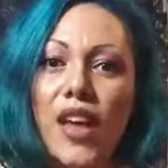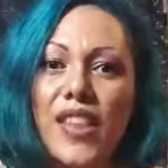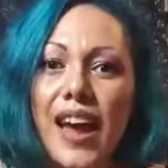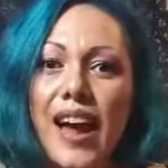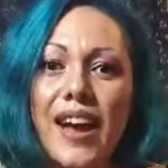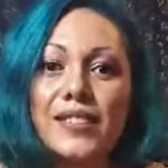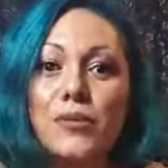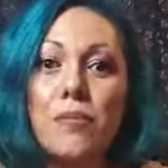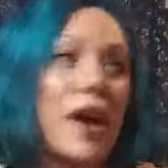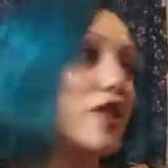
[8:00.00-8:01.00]
that has
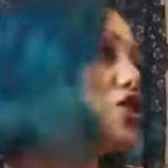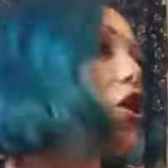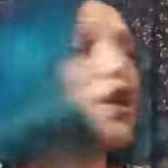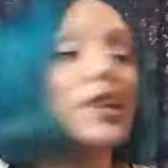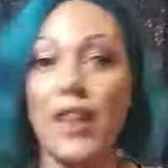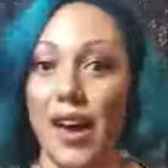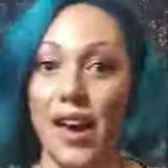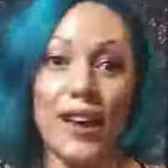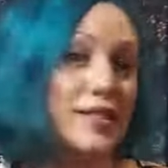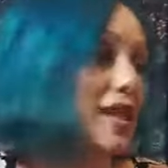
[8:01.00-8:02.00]
men turning their
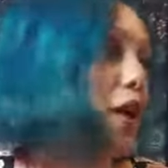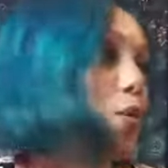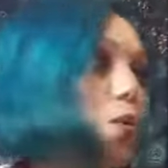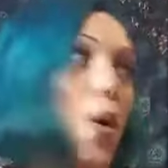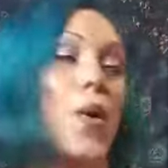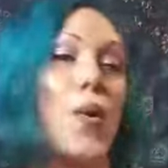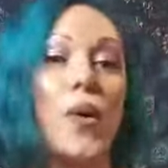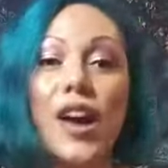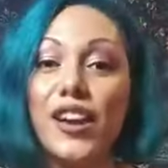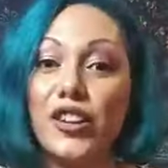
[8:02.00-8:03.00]
heads like, whoa,
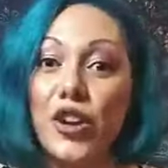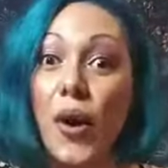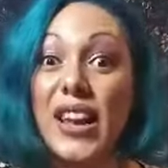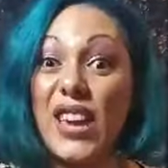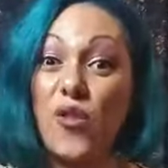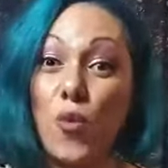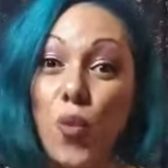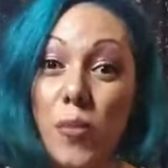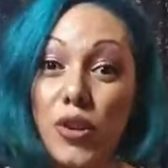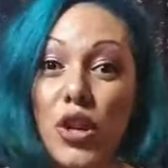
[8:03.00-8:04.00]
and even
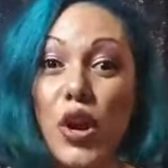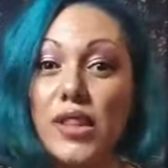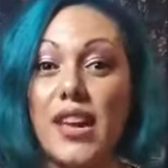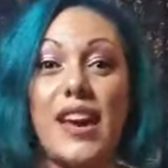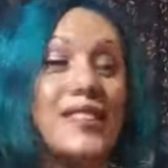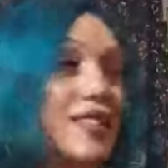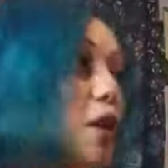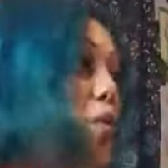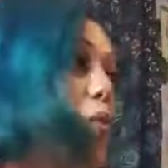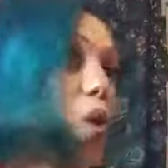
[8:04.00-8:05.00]
women turning their heads like,
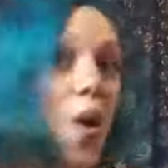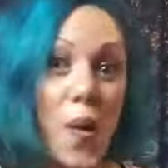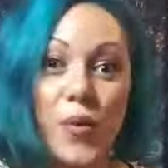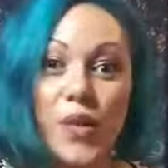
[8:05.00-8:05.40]
whoa.